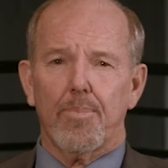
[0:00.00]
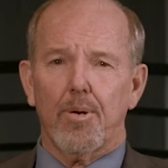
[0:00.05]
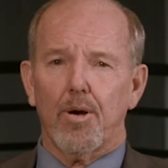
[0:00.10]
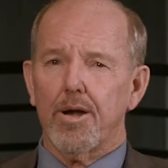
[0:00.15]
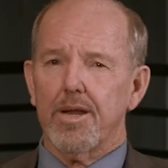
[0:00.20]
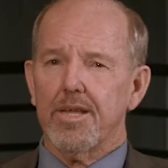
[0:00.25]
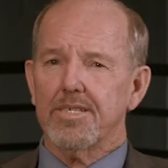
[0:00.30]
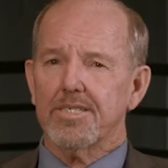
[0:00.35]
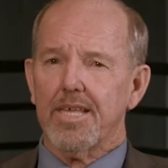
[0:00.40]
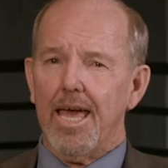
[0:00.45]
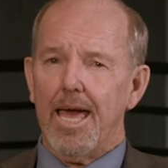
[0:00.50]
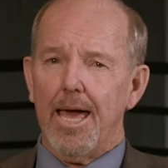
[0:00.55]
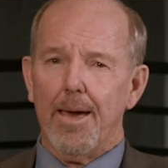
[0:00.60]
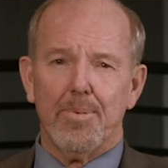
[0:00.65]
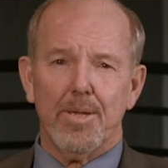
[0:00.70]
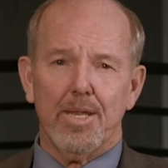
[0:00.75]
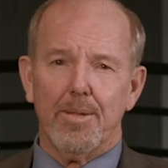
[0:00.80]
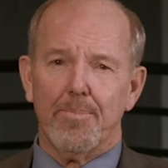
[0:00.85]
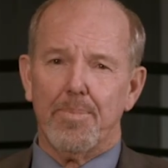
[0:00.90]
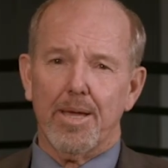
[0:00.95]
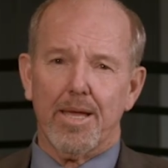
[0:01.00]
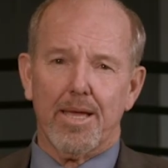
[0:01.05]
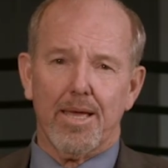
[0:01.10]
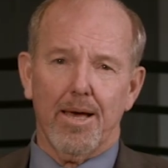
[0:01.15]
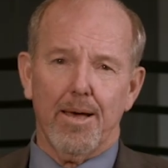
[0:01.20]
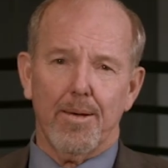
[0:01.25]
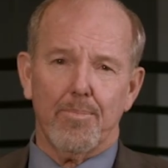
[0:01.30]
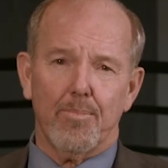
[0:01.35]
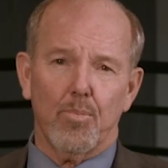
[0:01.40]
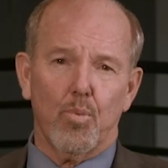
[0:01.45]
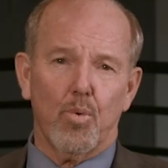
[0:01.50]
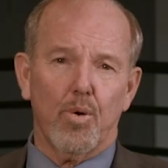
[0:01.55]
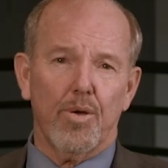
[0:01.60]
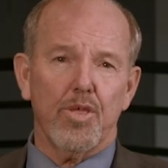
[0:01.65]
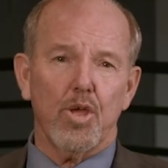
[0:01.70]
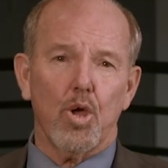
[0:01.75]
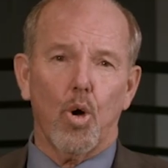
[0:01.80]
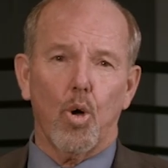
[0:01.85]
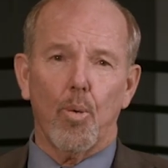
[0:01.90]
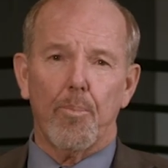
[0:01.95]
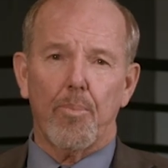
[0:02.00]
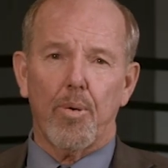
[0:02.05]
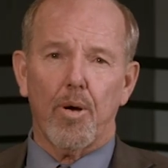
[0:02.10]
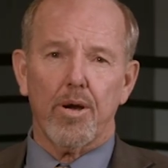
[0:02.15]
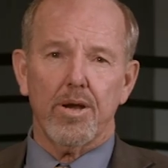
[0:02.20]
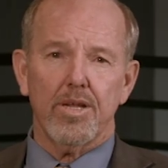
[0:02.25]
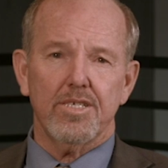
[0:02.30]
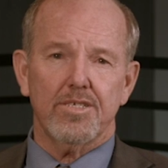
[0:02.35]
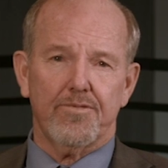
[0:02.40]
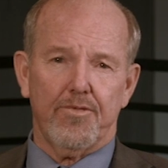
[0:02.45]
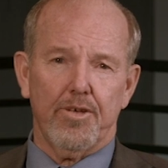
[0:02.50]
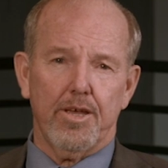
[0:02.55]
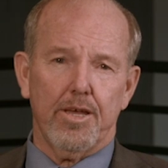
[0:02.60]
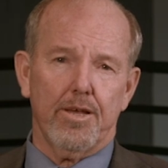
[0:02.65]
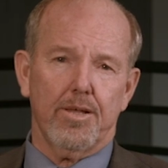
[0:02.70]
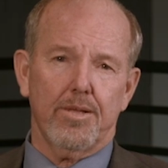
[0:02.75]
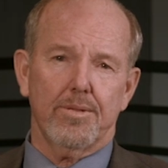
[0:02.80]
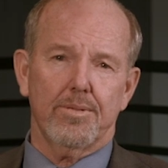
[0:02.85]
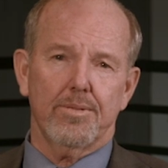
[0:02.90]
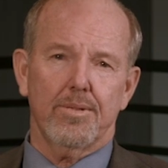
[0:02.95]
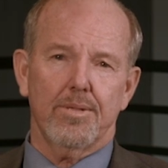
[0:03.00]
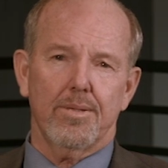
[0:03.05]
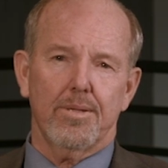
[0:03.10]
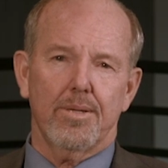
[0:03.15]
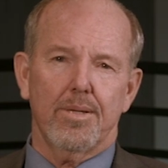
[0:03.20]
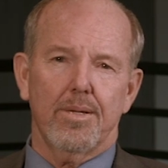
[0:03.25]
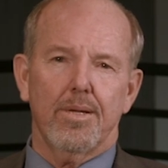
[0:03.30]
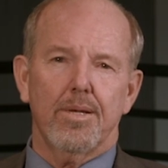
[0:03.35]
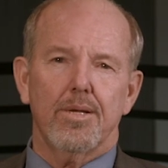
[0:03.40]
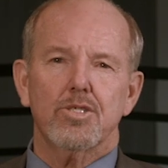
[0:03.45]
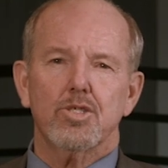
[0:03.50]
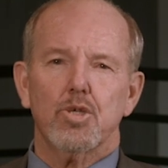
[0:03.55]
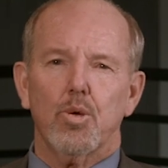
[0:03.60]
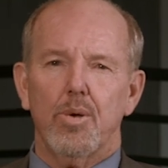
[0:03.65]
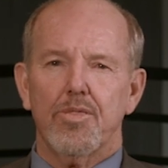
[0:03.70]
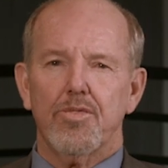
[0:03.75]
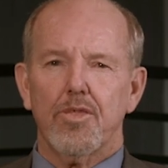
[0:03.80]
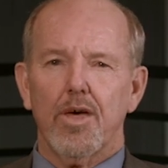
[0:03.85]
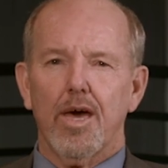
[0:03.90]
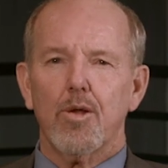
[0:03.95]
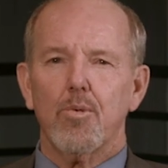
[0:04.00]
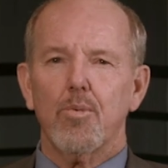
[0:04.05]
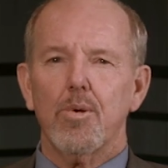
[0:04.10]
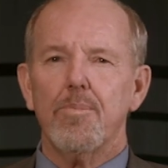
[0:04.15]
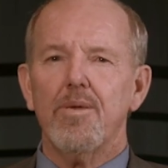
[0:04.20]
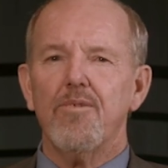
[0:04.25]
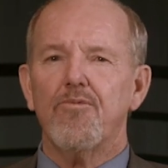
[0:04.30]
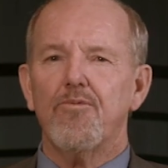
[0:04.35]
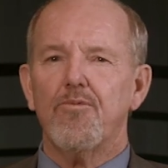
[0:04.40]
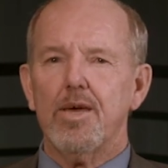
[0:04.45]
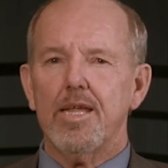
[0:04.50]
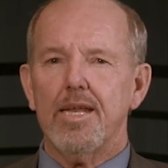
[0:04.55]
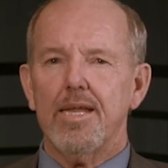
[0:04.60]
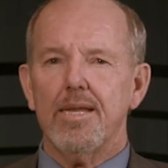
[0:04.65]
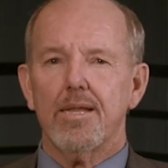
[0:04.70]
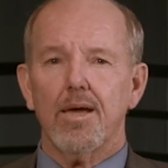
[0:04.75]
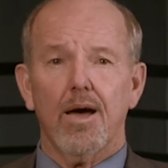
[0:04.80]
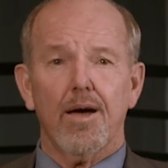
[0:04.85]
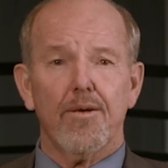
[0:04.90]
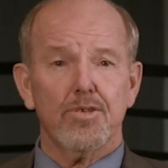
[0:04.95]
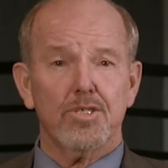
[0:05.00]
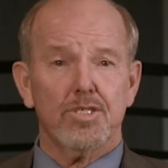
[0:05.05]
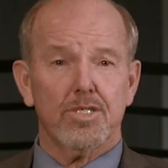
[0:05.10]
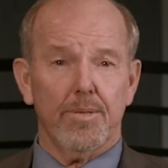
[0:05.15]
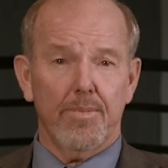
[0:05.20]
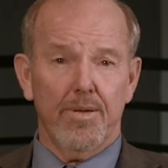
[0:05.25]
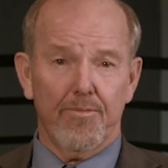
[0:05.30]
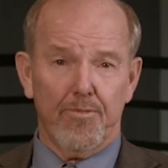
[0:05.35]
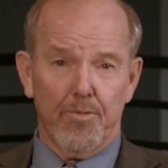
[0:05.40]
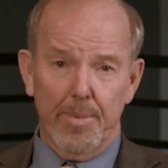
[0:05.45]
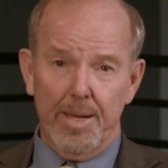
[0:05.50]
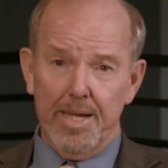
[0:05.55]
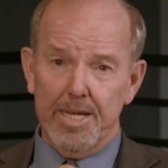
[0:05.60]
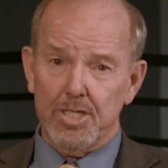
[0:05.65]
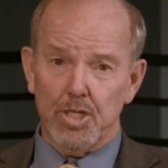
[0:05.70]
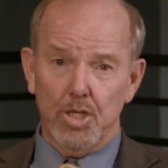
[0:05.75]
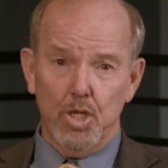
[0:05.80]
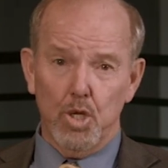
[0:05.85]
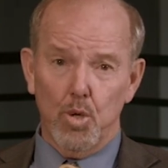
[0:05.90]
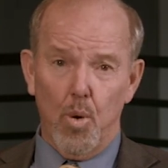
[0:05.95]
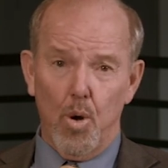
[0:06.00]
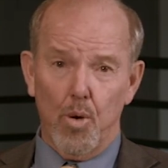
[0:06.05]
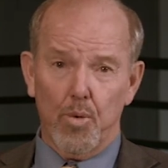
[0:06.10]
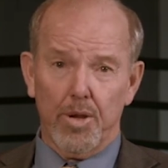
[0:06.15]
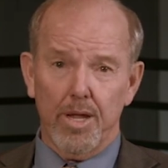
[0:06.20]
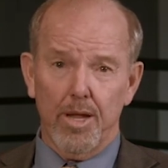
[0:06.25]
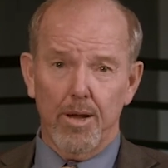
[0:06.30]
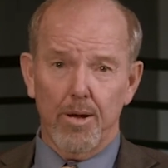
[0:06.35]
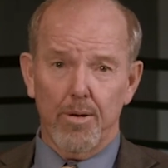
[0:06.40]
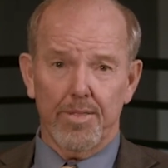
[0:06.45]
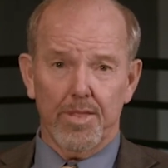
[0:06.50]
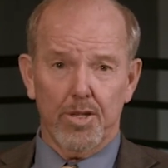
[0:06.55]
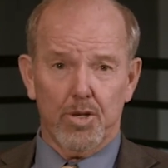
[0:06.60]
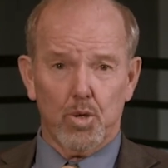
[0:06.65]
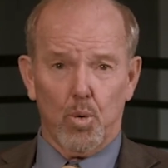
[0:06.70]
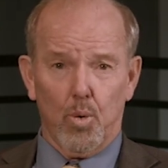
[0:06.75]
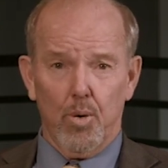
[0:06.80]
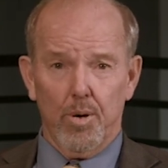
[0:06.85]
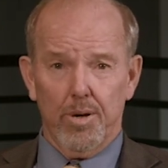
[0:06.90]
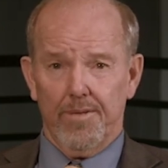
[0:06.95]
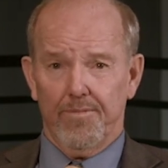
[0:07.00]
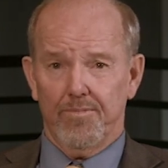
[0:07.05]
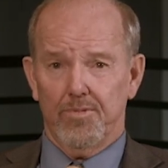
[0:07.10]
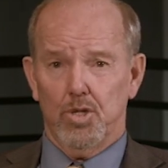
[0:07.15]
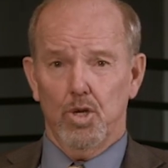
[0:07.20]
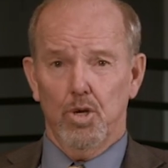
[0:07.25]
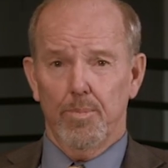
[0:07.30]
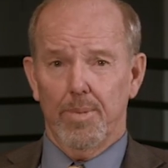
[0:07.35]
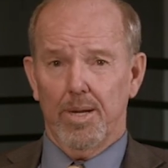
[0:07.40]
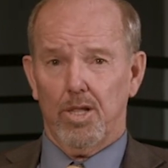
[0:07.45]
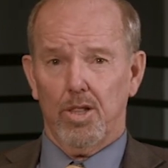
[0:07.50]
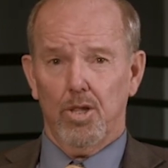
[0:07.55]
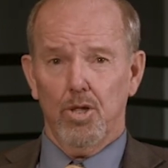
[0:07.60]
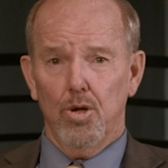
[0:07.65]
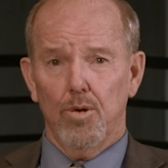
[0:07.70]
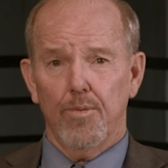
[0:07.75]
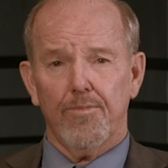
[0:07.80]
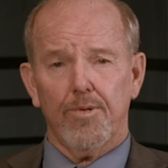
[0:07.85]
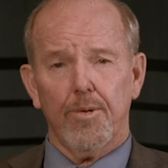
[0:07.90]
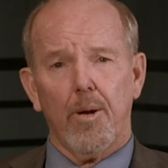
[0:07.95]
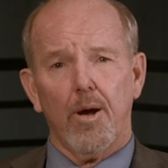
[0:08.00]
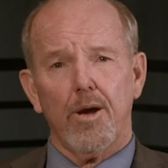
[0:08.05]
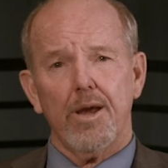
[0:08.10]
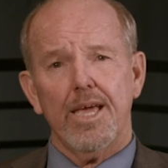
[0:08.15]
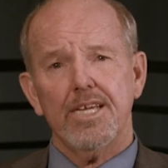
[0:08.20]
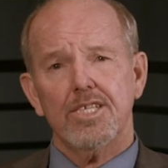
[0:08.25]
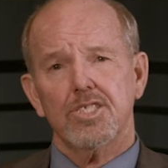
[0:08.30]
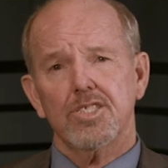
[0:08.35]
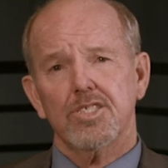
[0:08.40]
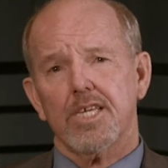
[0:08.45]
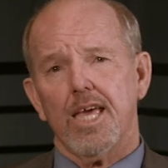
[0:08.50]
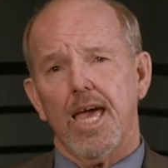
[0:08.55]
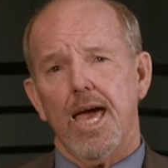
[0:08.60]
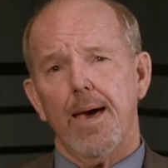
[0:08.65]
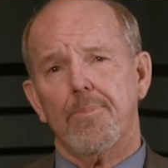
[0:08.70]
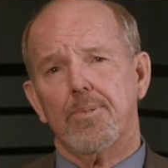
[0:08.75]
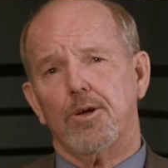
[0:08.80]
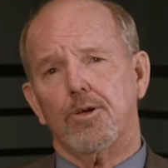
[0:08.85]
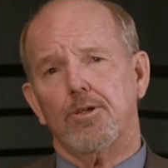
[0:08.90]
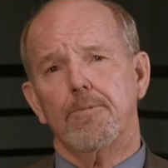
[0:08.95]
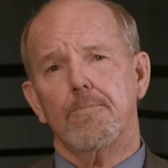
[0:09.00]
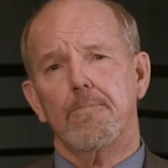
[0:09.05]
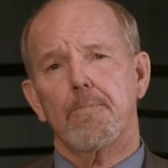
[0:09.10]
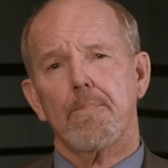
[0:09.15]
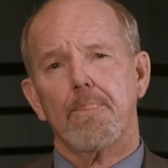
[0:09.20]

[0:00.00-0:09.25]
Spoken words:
Party is happy to pick up where the old parties fail. So we thought it would be fitting to offer some information you won't hear in the torrent of doom and gloom from our nation's capital.